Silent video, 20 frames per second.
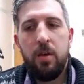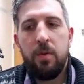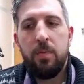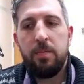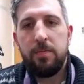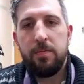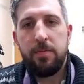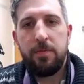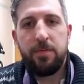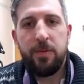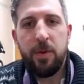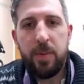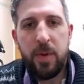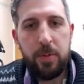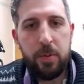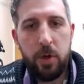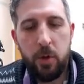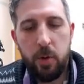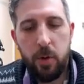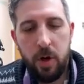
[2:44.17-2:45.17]
for people
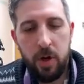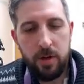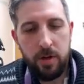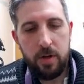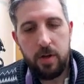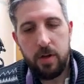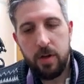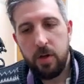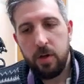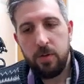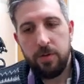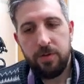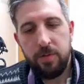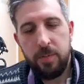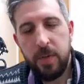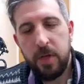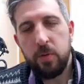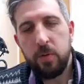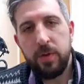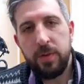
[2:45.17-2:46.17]
who aren't
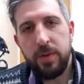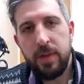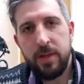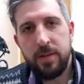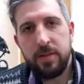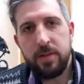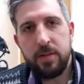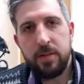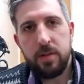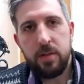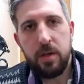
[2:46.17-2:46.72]
familiar with this,